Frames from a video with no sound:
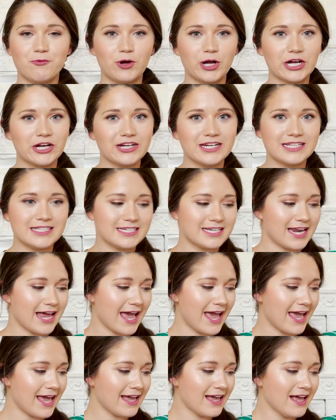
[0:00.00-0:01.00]
wearing it
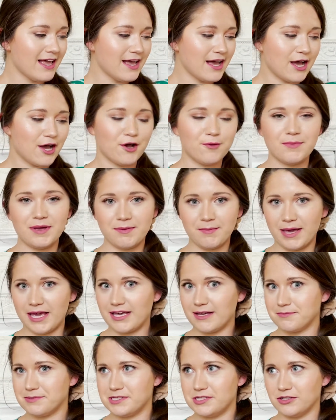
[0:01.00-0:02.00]
today. I hope my
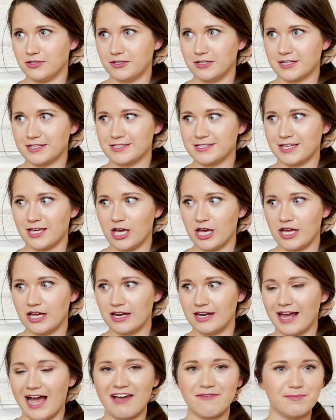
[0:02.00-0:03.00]
makeup still looks
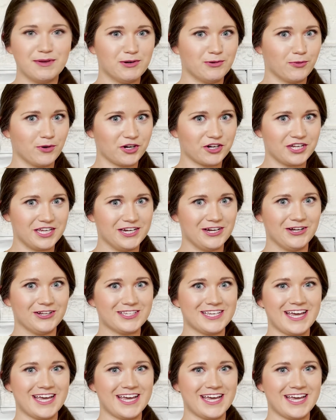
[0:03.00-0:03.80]
good. I've been working all